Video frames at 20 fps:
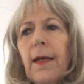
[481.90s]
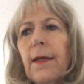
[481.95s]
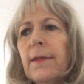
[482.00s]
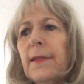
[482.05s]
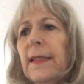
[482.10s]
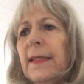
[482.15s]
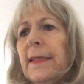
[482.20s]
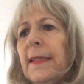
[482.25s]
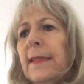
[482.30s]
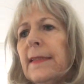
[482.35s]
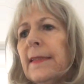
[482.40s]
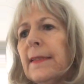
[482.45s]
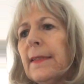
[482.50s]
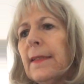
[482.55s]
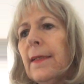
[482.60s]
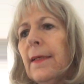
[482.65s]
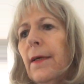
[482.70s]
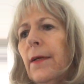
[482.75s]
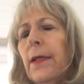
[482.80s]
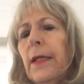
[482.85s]
This is
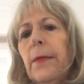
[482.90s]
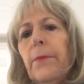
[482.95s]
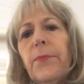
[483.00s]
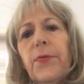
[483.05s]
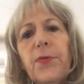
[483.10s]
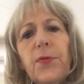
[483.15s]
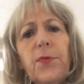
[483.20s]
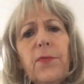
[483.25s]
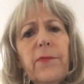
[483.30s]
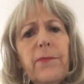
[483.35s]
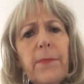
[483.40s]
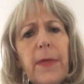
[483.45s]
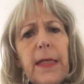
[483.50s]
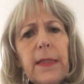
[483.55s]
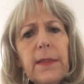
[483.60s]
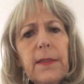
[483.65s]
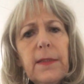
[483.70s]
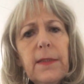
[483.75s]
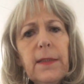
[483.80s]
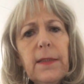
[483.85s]
an
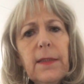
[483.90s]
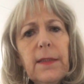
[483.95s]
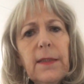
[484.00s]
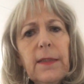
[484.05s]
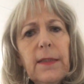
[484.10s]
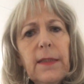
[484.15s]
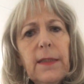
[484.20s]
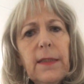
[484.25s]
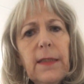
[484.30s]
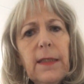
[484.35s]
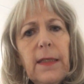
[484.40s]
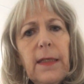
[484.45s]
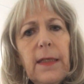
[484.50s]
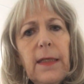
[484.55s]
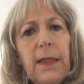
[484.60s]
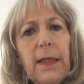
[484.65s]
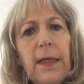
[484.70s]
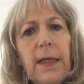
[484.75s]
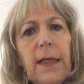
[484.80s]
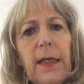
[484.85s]
improvement.
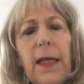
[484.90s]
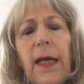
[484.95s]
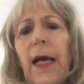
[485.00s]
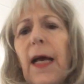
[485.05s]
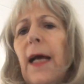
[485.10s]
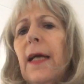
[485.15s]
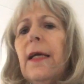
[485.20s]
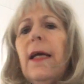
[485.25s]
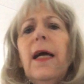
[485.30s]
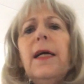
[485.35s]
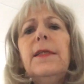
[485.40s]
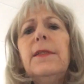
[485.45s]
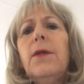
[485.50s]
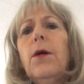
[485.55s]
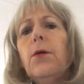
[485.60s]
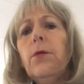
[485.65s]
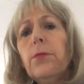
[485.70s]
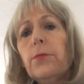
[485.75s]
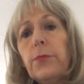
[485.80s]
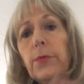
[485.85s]
I
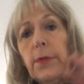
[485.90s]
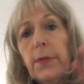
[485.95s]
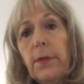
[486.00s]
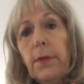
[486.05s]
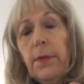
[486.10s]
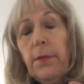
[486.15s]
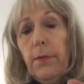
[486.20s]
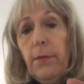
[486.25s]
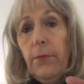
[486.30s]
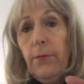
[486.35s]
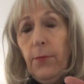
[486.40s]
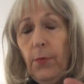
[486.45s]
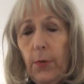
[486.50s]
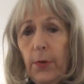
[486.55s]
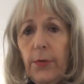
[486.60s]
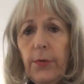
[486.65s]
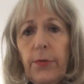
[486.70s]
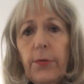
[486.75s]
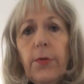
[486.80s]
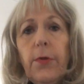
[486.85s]
don't
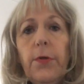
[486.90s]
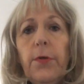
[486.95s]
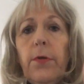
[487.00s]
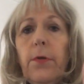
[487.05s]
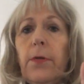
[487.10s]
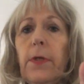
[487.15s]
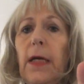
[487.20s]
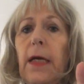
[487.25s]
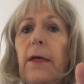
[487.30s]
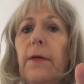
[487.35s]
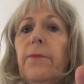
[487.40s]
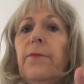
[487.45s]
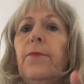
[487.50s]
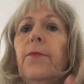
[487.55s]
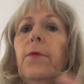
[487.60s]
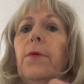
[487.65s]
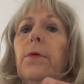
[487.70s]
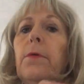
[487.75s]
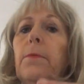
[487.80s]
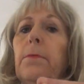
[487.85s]
want corona
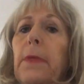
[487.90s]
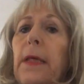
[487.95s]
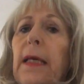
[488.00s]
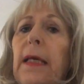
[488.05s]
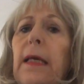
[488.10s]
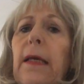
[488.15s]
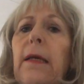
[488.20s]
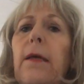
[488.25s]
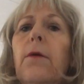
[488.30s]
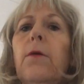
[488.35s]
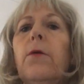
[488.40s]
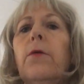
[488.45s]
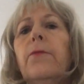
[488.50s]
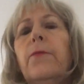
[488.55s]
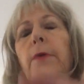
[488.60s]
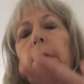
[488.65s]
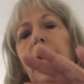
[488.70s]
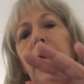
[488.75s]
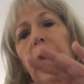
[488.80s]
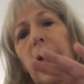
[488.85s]
for me or
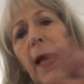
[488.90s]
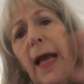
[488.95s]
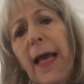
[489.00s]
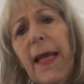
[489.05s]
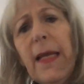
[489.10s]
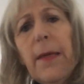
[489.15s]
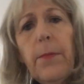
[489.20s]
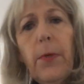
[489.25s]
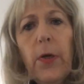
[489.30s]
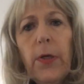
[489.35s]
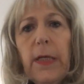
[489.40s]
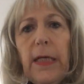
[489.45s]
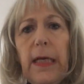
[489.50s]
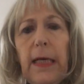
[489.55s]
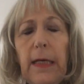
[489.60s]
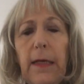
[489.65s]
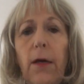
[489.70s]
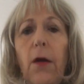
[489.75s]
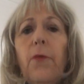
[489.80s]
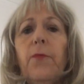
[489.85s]
for anybody.
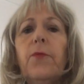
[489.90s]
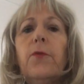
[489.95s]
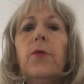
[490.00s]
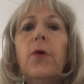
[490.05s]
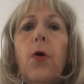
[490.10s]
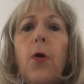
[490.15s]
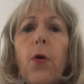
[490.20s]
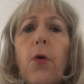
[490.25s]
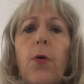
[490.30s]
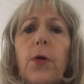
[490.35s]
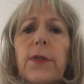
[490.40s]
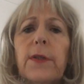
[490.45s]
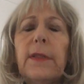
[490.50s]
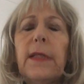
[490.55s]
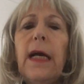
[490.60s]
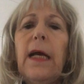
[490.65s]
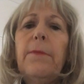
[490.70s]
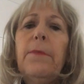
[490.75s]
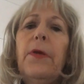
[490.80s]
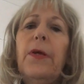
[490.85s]
Of course
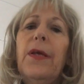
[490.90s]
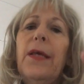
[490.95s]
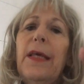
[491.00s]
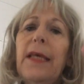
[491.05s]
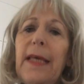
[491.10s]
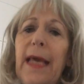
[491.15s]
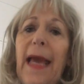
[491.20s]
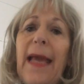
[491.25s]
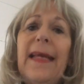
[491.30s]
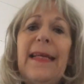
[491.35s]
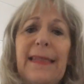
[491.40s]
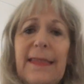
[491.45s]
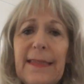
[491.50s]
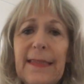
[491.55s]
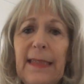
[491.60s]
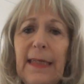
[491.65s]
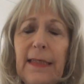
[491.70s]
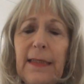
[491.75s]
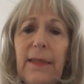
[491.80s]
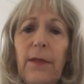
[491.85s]
I'm
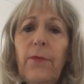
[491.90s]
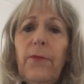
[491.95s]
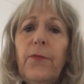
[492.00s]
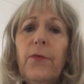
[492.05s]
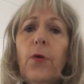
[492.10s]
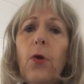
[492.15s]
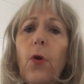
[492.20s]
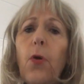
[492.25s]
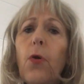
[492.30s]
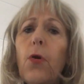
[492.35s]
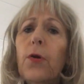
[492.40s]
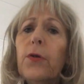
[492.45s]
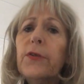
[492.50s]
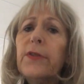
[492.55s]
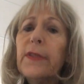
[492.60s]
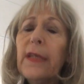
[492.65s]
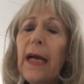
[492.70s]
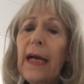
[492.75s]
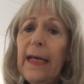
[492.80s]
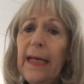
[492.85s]
against it. Of
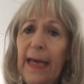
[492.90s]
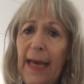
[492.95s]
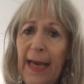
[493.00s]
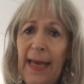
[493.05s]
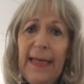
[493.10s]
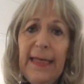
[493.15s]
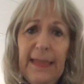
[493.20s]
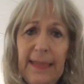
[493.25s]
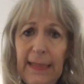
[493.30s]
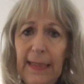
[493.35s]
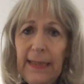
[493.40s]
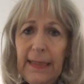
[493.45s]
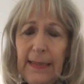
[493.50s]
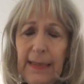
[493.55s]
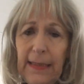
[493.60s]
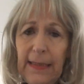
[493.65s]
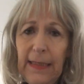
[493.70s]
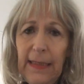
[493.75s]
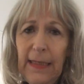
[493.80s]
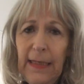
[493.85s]
course I hate it.
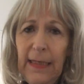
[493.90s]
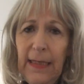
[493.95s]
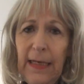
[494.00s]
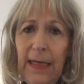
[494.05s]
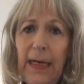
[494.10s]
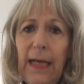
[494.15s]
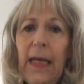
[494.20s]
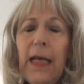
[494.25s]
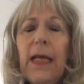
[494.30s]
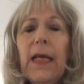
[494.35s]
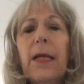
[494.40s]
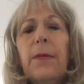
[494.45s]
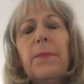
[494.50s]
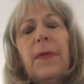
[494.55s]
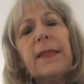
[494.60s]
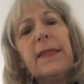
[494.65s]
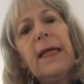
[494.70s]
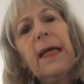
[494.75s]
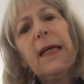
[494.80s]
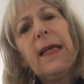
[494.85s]

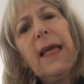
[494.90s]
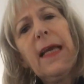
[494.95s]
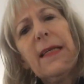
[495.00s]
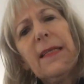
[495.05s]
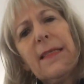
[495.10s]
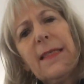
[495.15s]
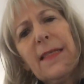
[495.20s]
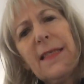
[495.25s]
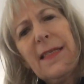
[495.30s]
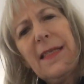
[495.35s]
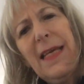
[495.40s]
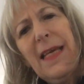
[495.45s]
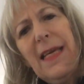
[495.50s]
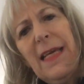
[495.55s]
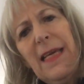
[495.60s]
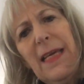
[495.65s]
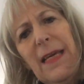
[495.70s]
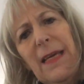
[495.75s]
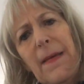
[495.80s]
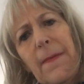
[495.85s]
But I can
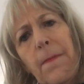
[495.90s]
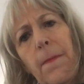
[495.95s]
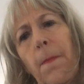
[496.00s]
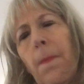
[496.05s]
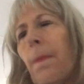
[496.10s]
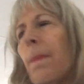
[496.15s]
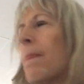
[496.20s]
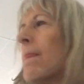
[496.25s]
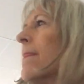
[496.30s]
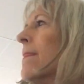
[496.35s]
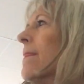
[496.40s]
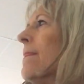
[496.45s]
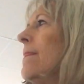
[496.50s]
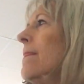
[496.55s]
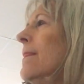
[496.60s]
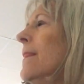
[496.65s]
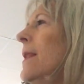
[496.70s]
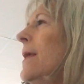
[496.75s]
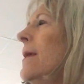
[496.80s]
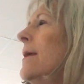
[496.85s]
see
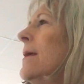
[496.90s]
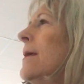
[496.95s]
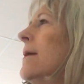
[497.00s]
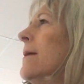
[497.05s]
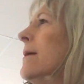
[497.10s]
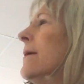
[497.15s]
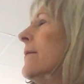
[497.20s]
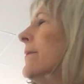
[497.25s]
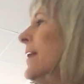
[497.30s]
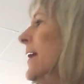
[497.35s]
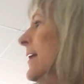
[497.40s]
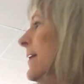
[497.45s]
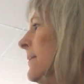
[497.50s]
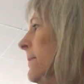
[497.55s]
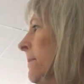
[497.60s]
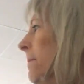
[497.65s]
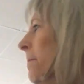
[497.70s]
that